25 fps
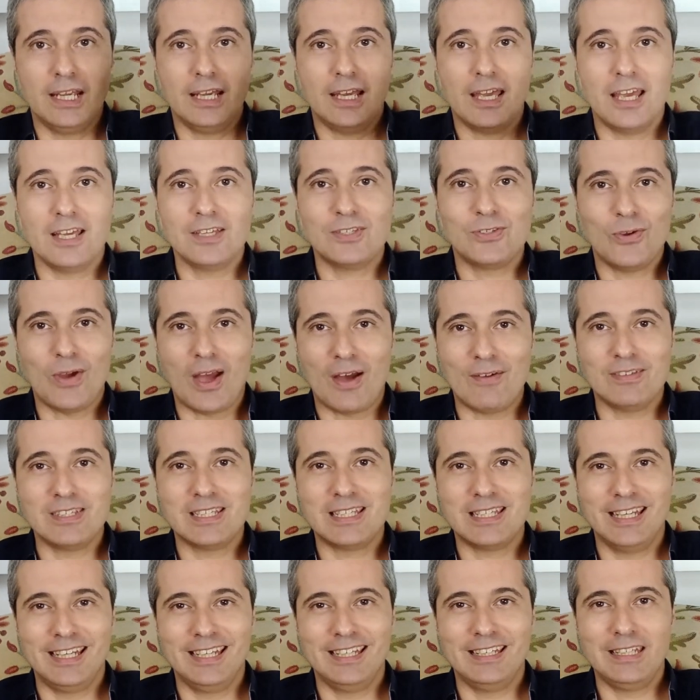in case you
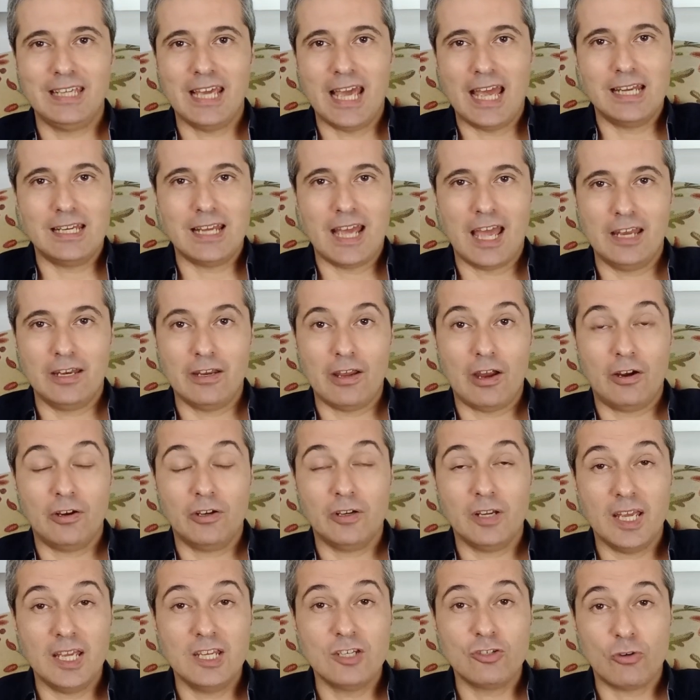haven't seen it yet and
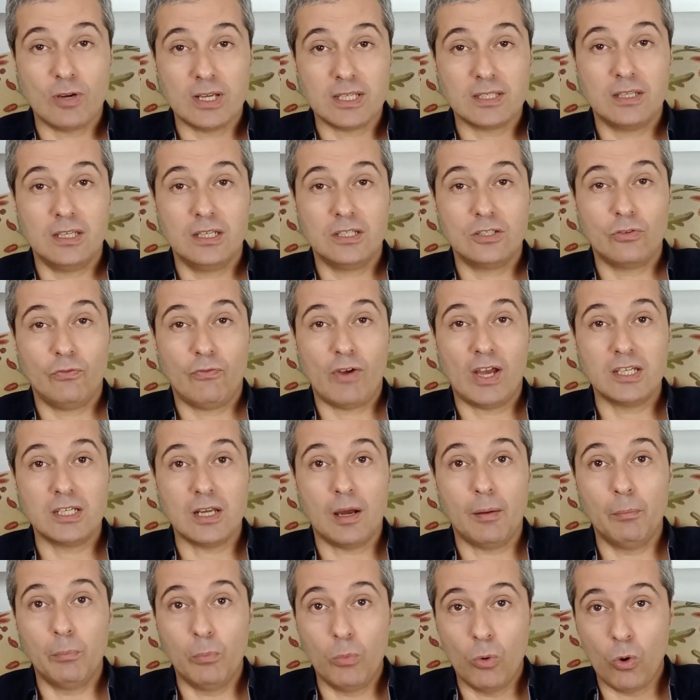are interested to
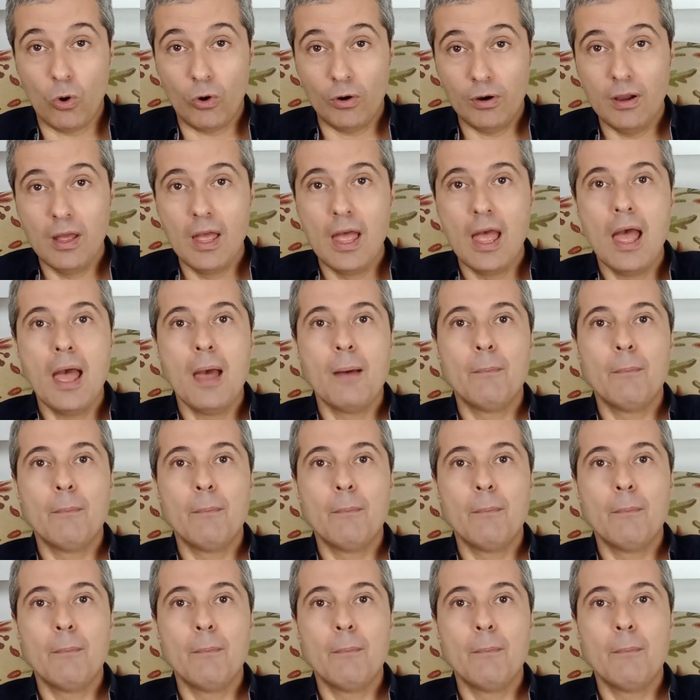find out more.